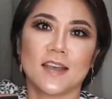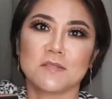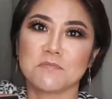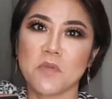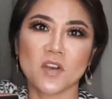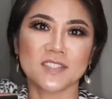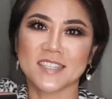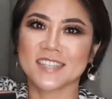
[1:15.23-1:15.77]

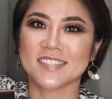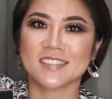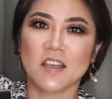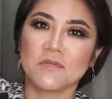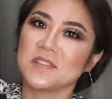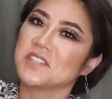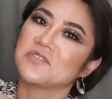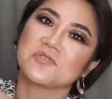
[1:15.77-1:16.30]
Unboxing
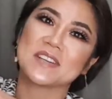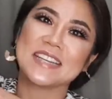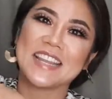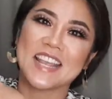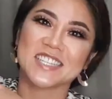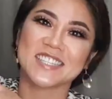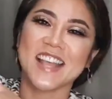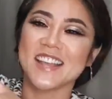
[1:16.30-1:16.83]
stuff is
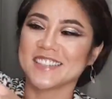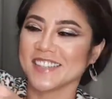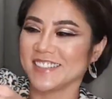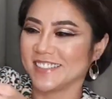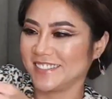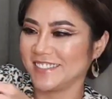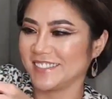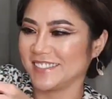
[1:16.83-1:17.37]
really exciting.